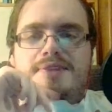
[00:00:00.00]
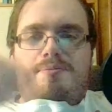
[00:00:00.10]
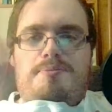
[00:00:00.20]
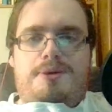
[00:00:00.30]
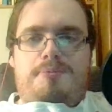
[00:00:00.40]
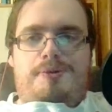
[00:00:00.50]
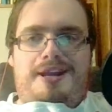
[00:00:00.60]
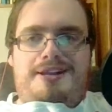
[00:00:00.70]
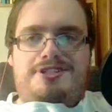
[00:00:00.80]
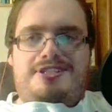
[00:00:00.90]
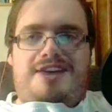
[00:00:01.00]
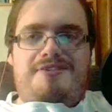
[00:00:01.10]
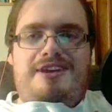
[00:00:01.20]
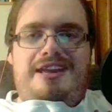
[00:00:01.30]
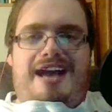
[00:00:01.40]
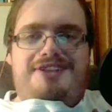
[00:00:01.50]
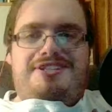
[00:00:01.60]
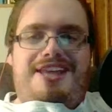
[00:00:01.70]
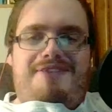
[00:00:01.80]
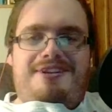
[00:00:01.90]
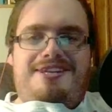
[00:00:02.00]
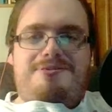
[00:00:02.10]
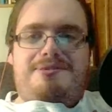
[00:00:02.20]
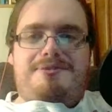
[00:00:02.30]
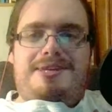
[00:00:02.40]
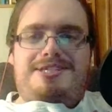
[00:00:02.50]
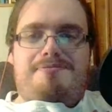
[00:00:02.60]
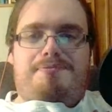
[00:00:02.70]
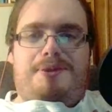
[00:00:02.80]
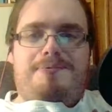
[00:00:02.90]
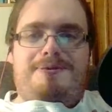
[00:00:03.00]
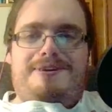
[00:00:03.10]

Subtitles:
Burp one. I just have every time someone makes a burp in one,